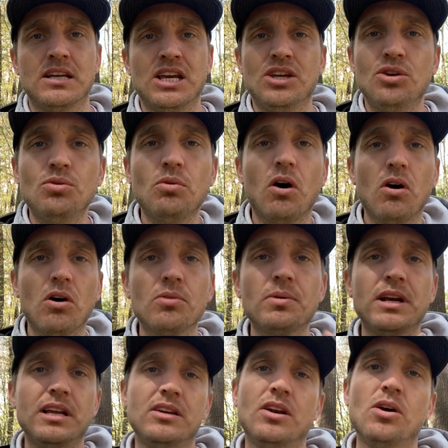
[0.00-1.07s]
You
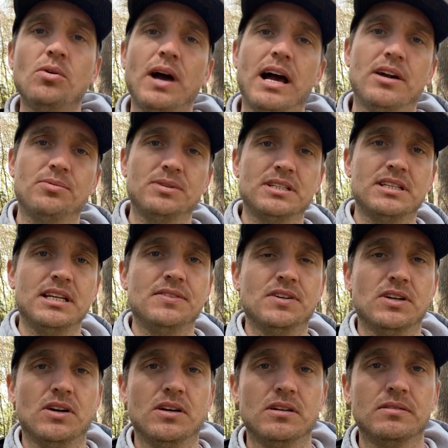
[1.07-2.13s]
already know how to receive
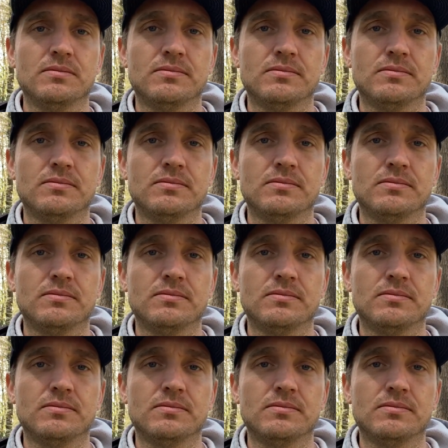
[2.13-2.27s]
it all.